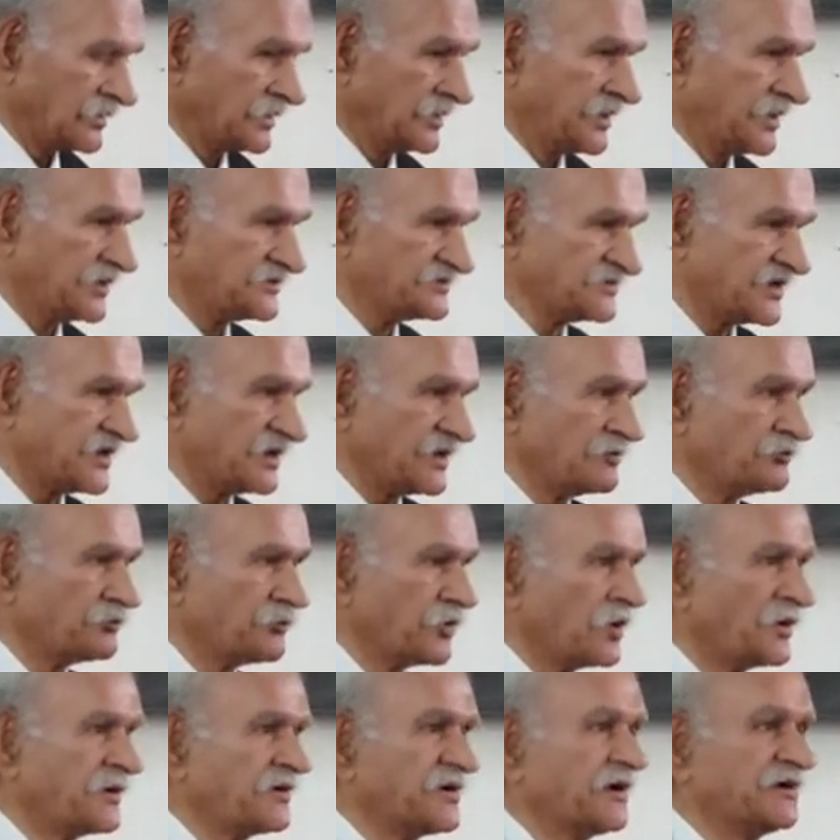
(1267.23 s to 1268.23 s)
It is an
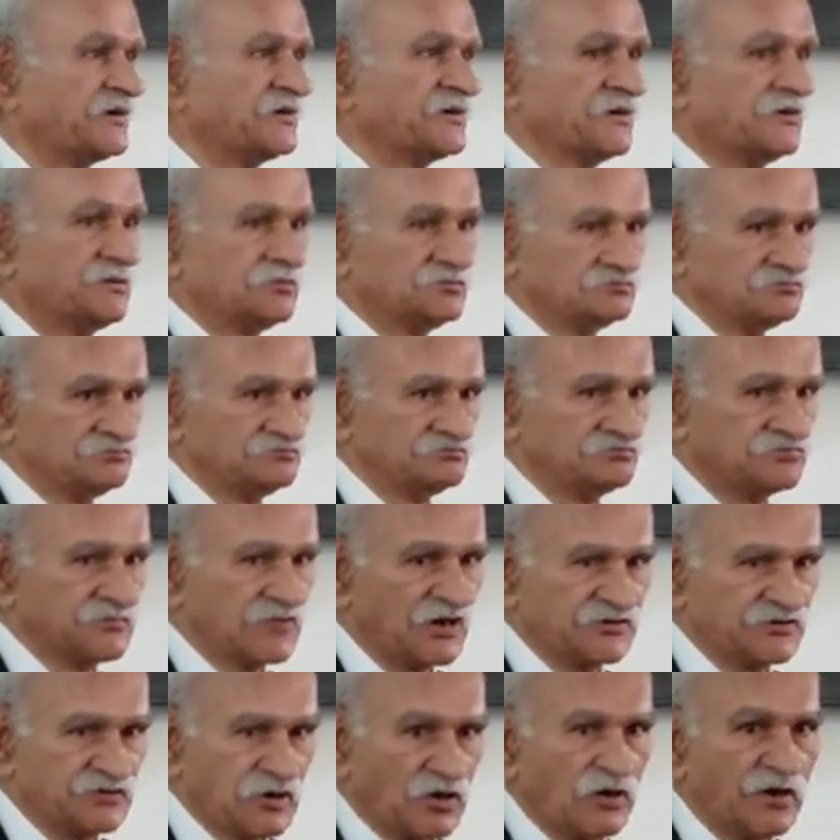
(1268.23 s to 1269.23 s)
important
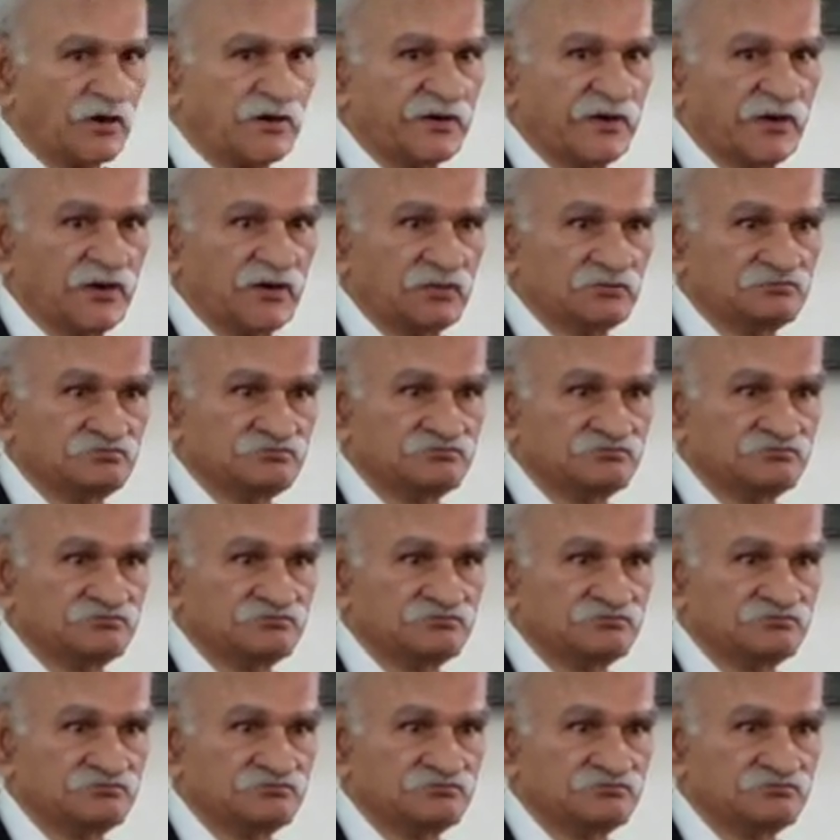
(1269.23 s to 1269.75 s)
authority.